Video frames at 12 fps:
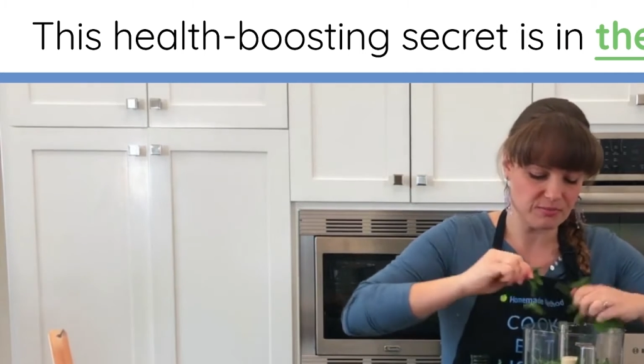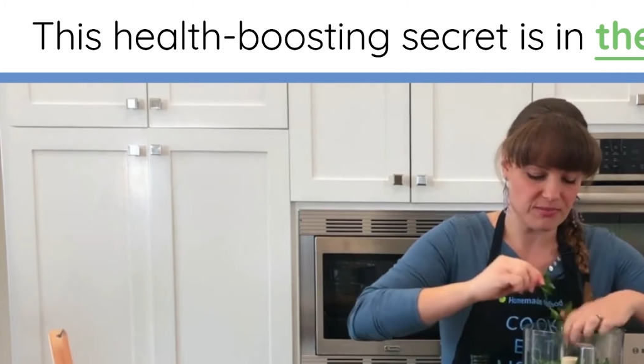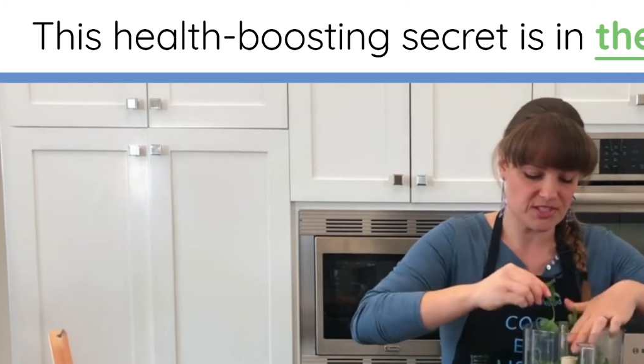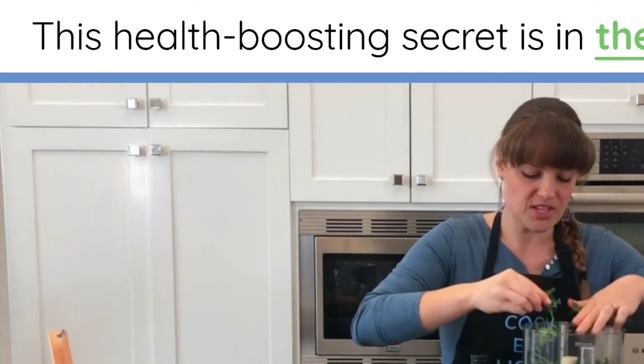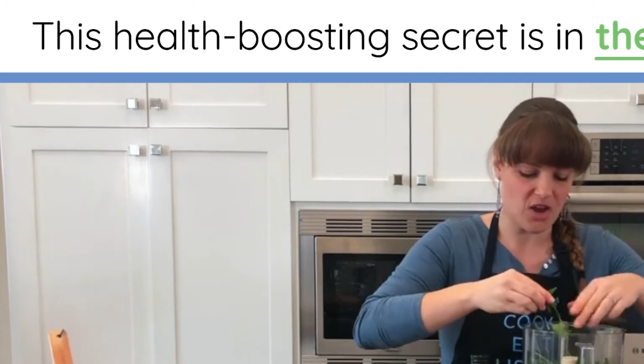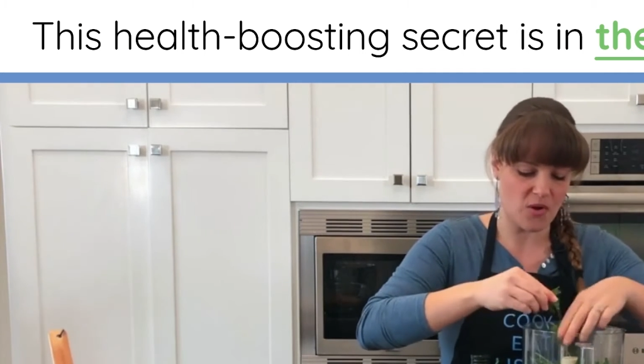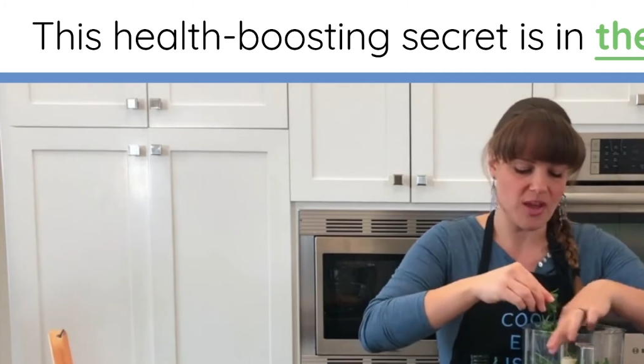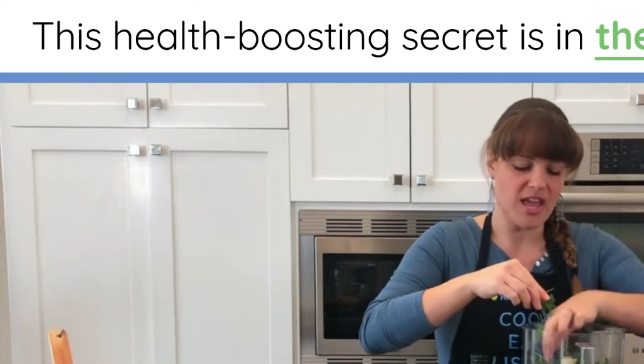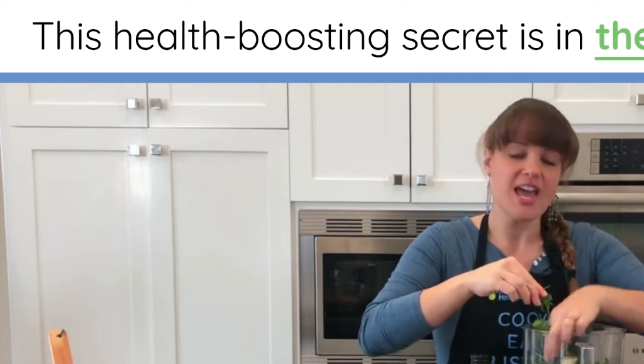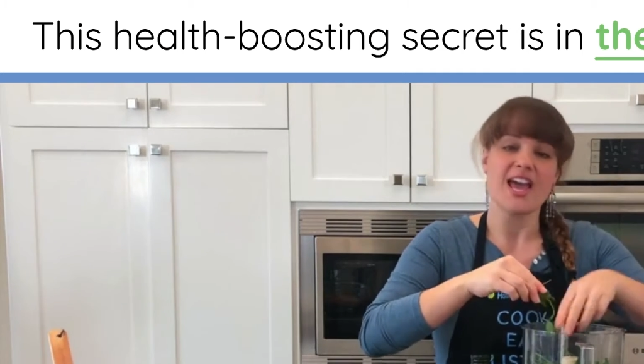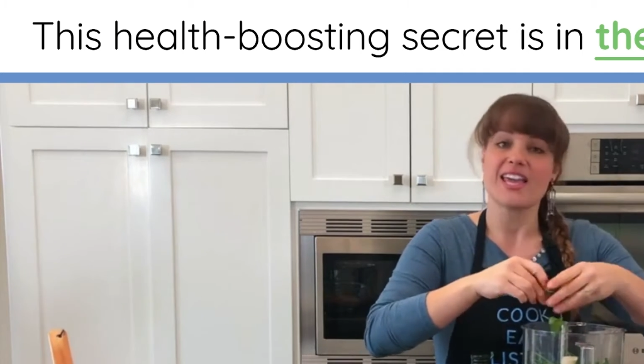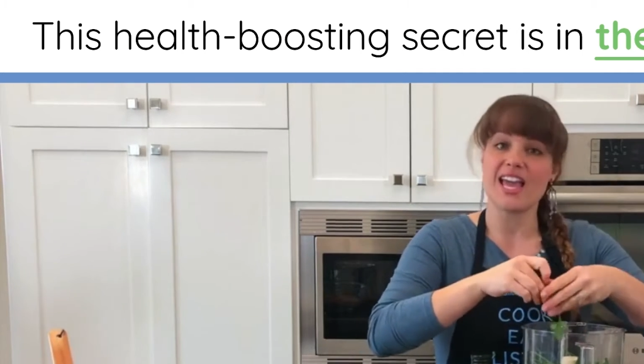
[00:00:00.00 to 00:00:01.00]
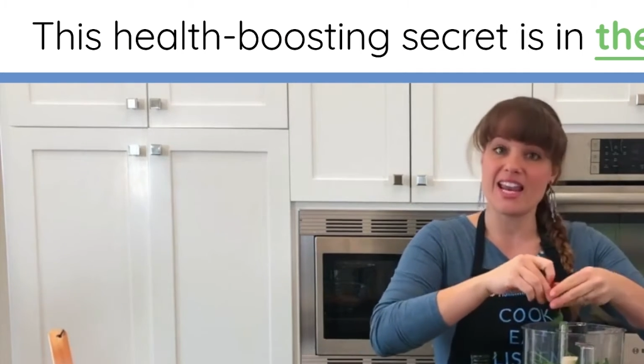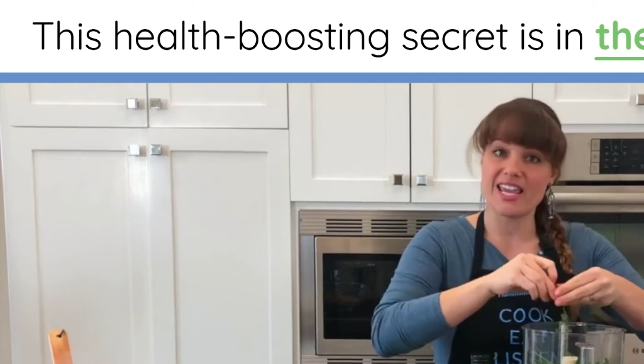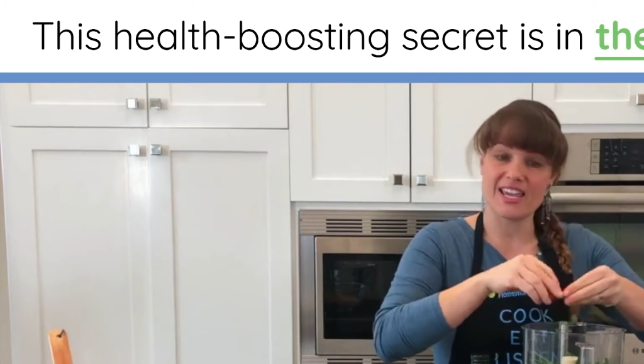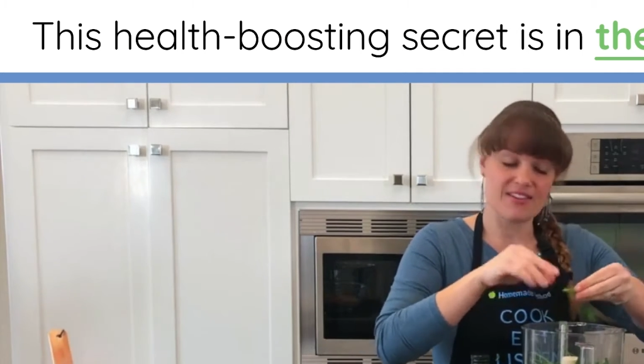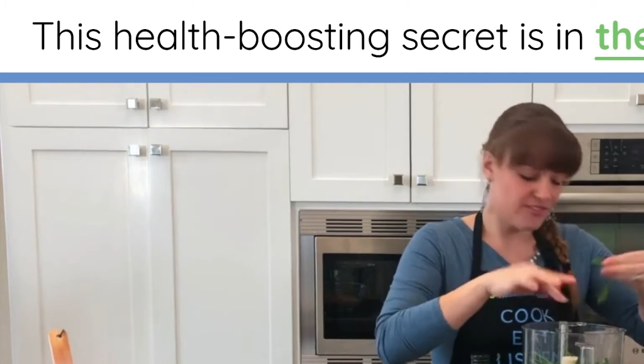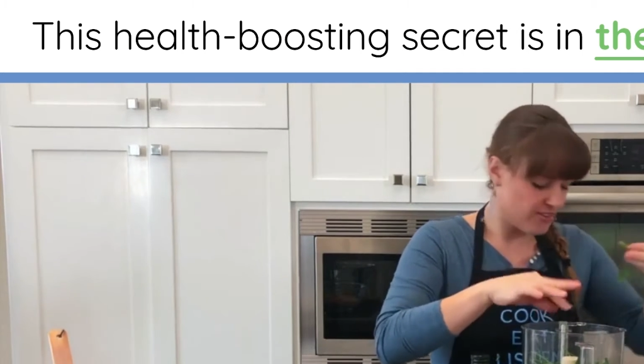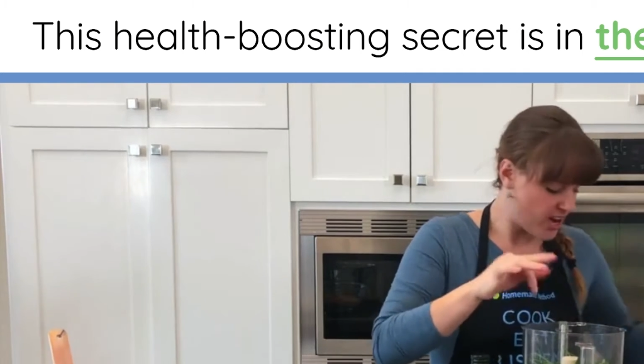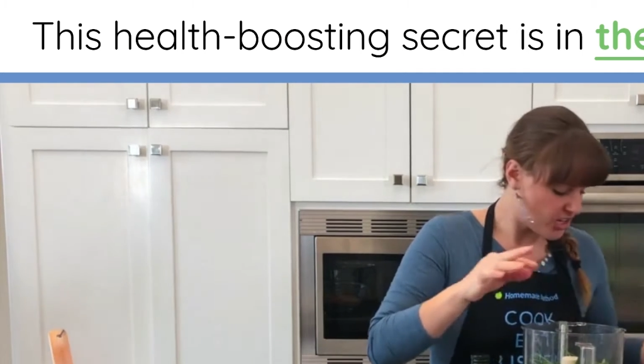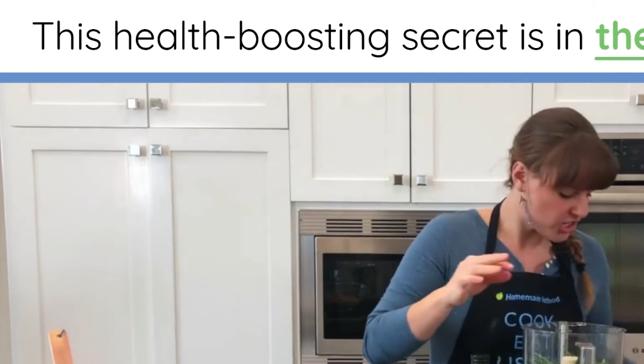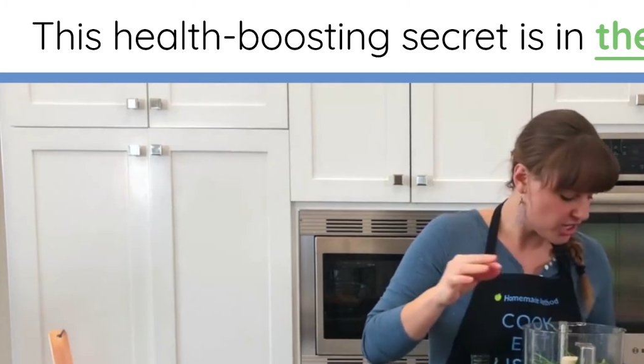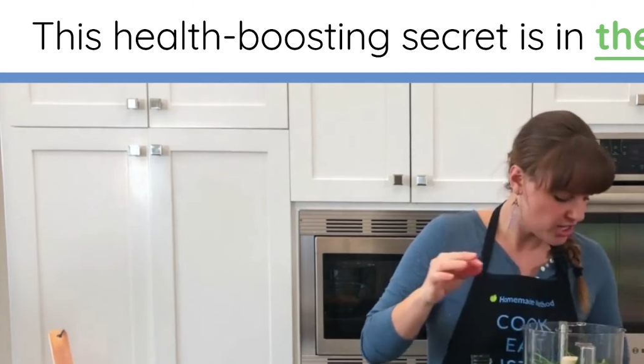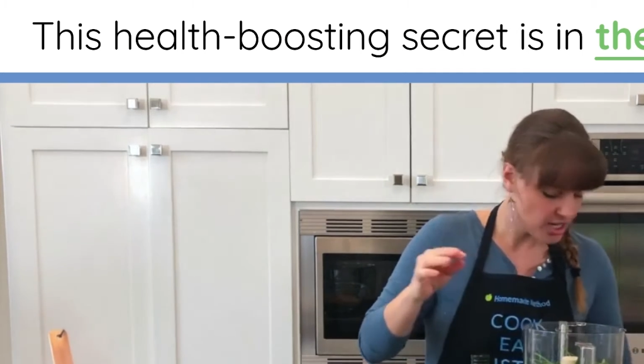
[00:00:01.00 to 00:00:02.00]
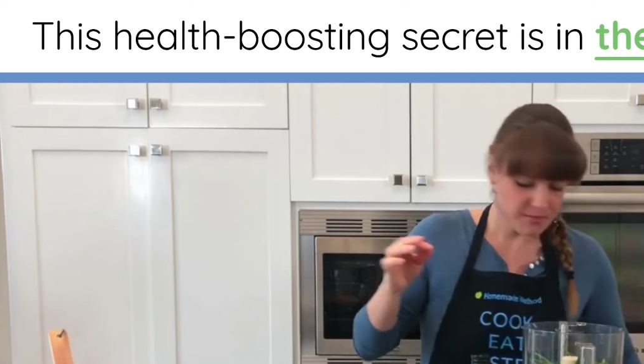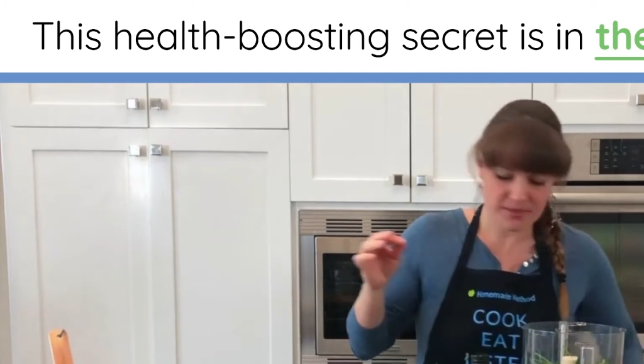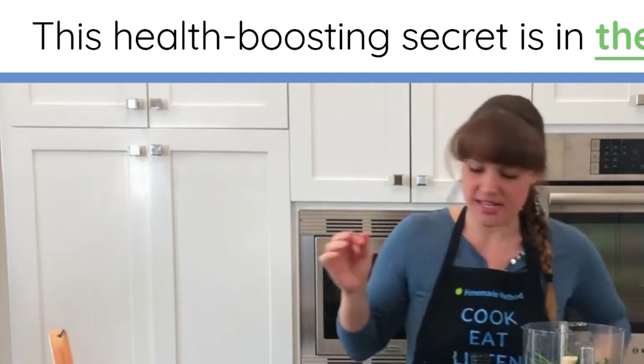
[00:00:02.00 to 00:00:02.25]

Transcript: so getting in fresh herbs